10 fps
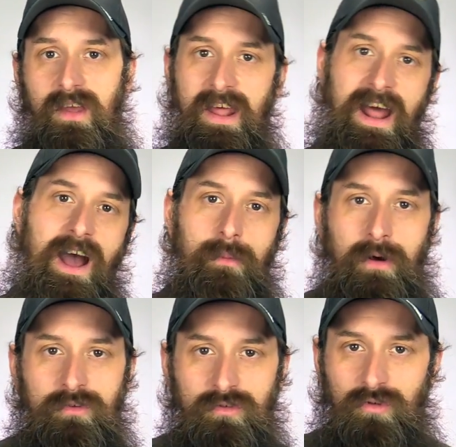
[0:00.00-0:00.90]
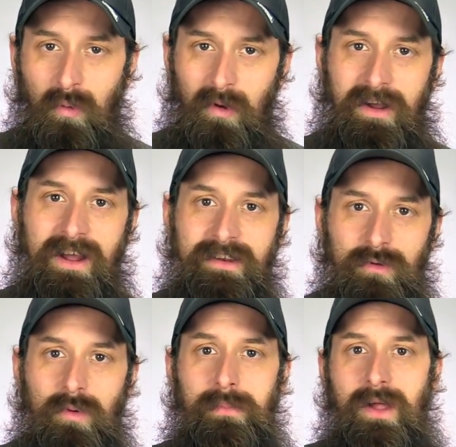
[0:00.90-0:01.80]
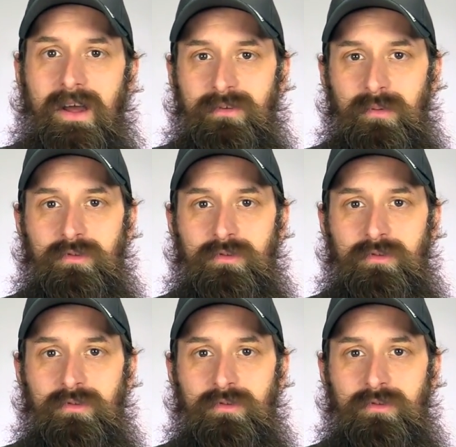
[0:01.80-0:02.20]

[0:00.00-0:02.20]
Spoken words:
and how much torque I need to apply to a